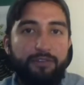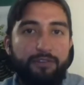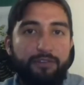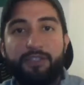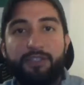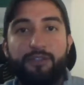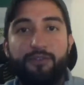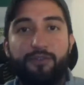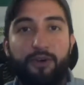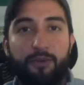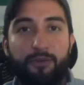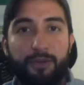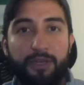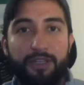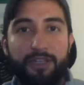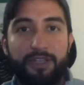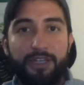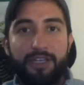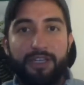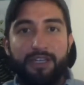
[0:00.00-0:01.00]
Frankfurt
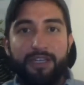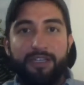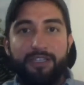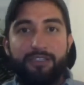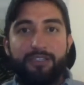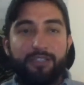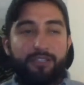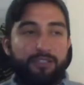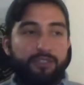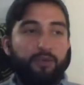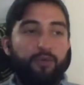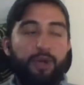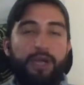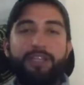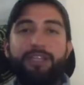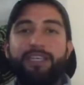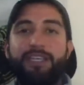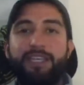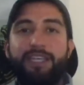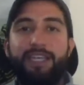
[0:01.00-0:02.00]
lost to Dortmund,
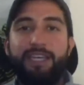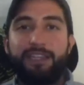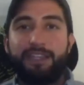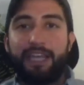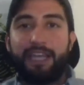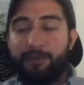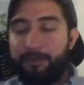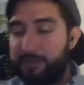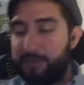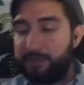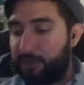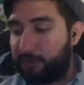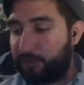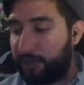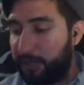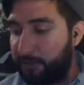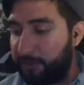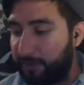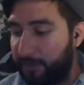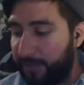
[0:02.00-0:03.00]
just the way that he hit that
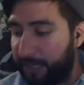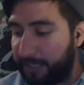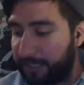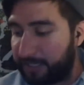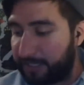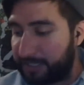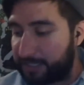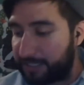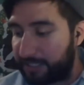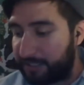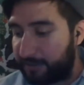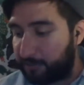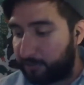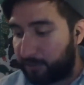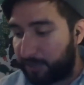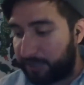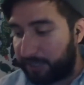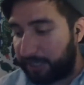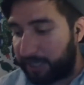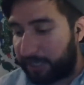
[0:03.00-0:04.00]
was incredible, and I think that's
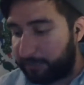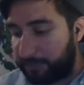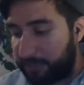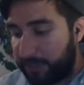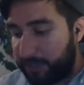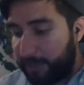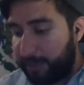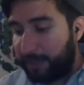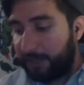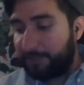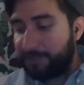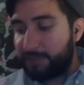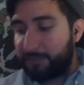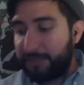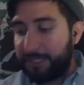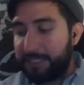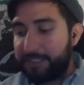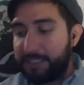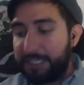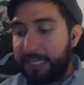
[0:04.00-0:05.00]
something to bring up. You have
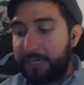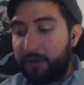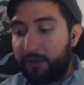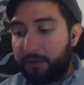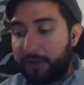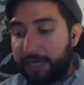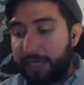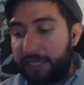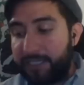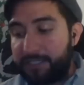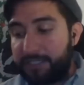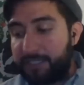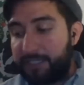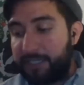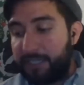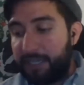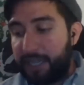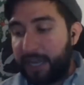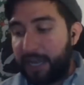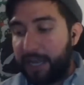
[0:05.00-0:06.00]
someone like Diego Reyes,
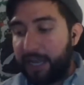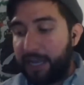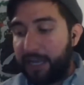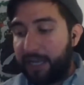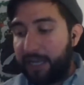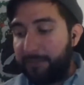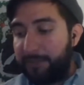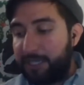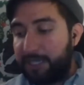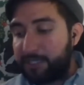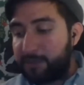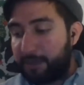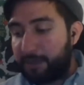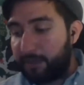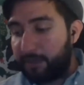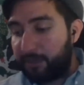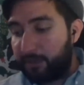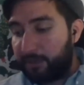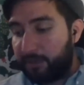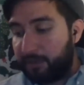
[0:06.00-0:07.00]
him and
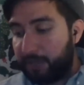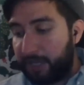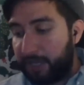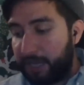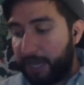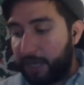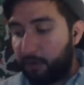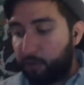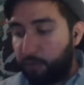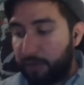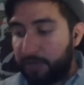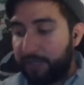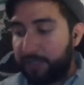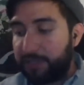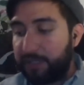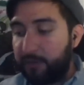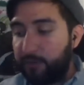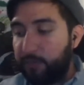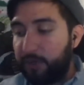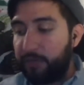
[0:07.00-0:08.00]
Espanyol had a
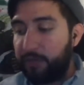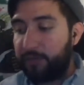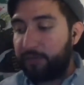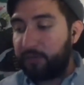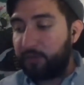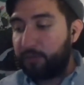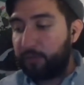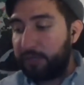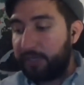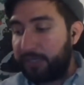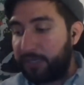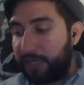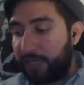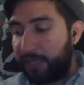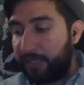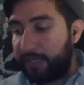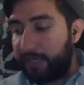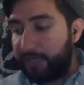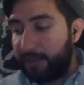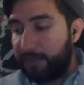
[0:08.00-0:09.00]
1-0 win over the weekend.